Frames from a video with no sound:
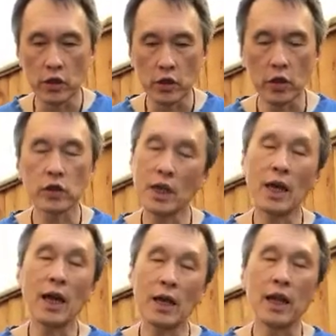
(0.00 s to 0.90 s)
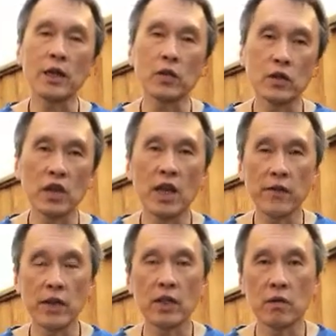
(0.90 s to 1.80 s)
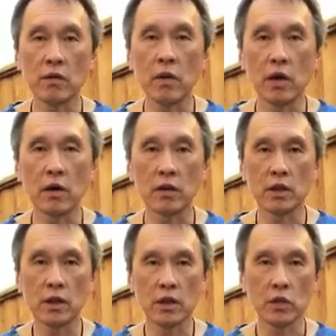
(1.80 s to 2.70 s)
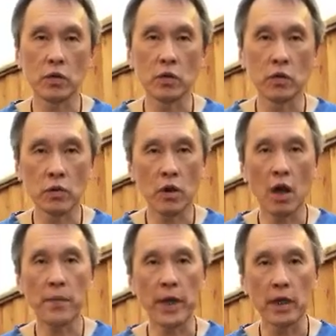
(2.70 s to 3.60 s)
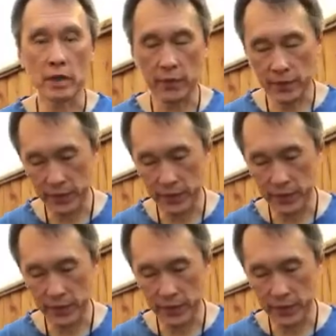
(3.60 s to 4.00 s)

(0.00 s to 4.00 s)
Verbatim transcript: So today I'd like to share with you on these two topics.